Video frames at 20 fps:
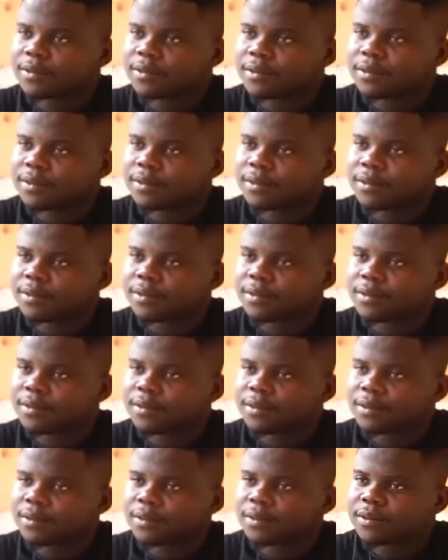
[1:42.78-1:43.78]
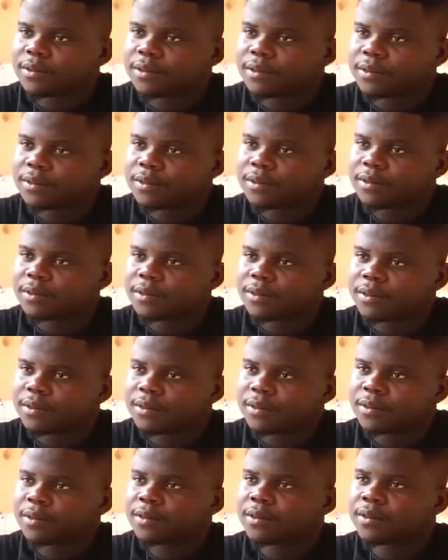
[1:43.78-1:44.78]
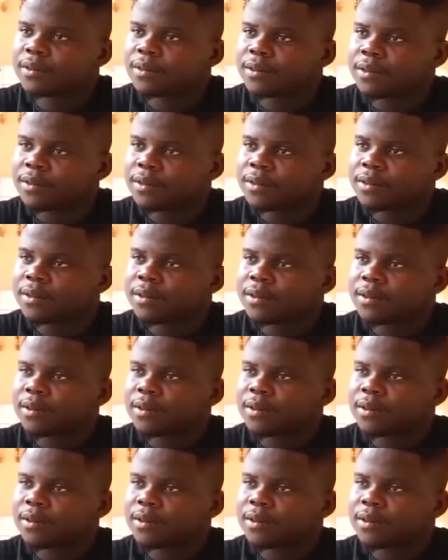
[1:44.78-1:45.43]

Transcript: (not speaking)